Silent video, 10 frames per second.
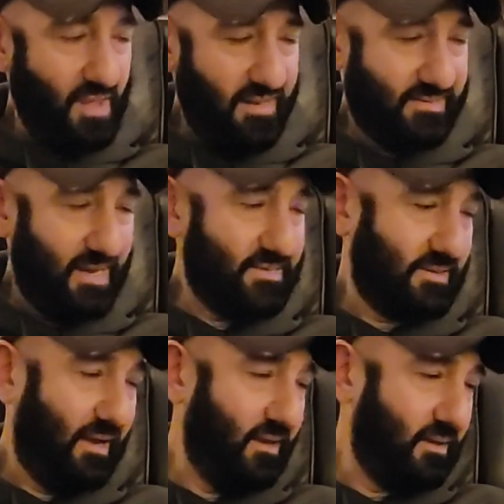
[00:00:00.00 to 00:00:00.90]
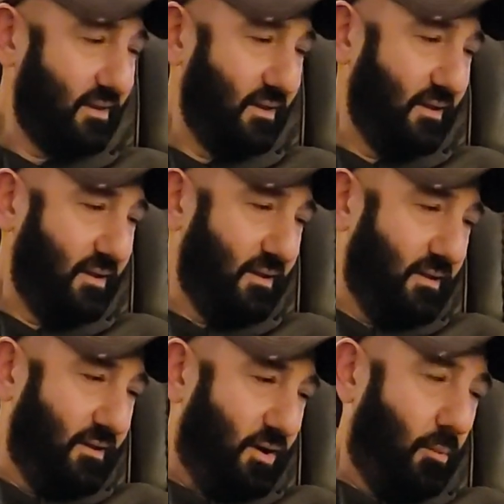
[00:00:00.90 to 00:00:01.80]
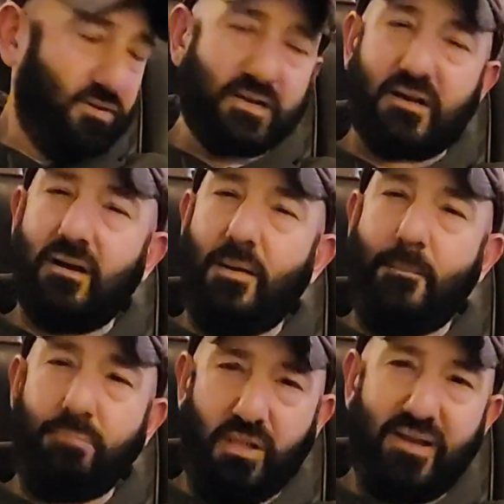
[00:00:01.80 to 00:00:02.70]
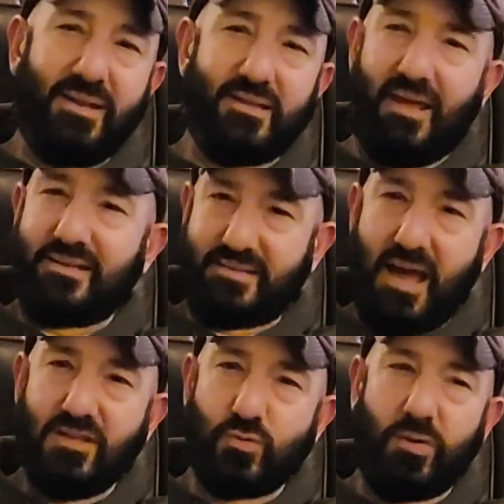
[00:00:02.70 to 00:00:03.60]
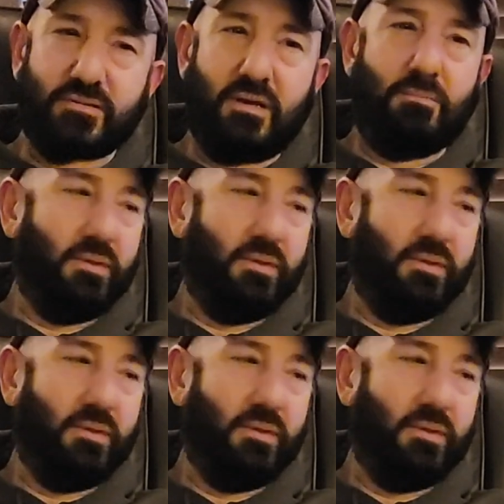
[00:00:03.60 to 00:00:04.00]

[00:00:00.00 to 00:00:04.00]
It tastes like almost like a blended like Scotch whiskey,